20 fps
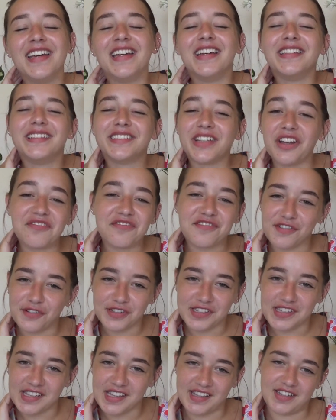Don't
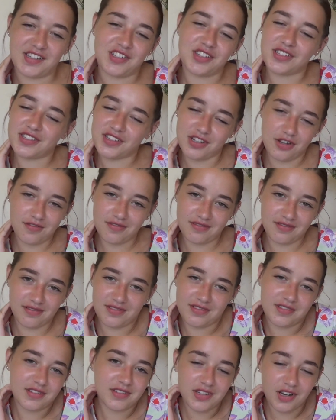force it. Just
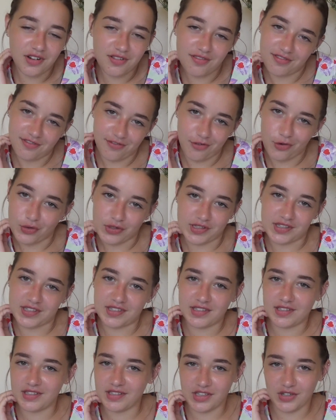don't
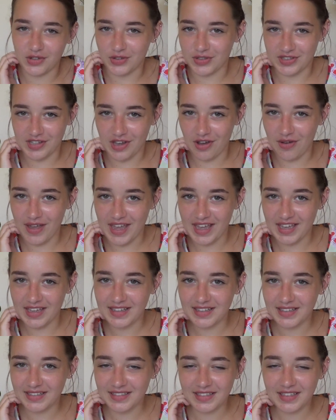force your sewing.
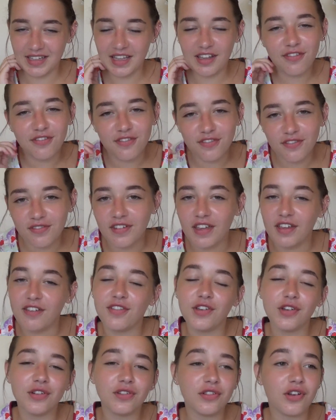
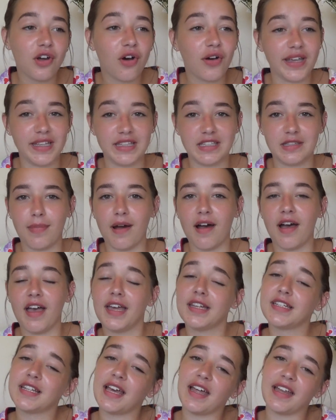If you're not
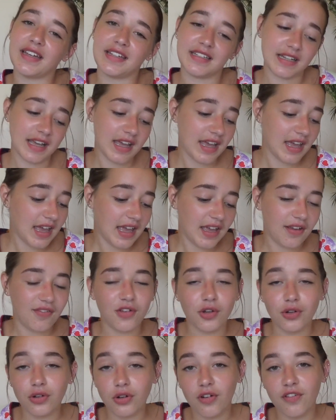inspired and if
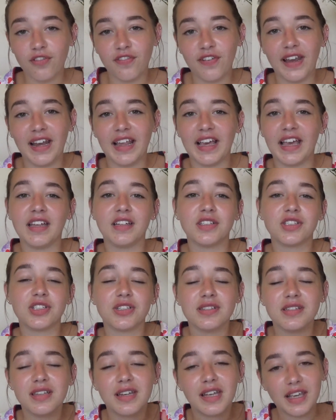you're not feeling it,
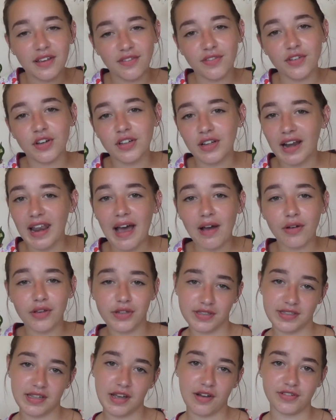just allow
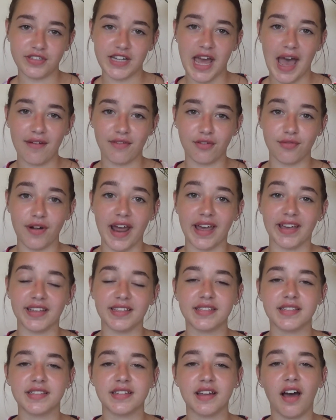yourself to have a
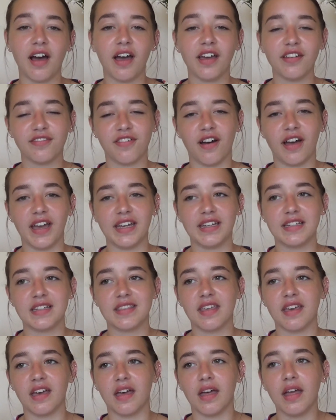rest. I find
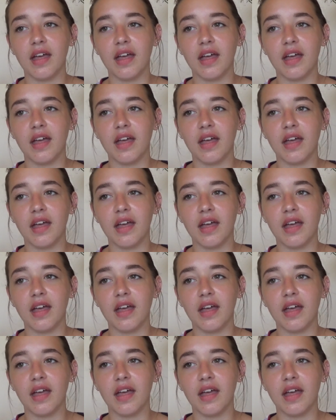that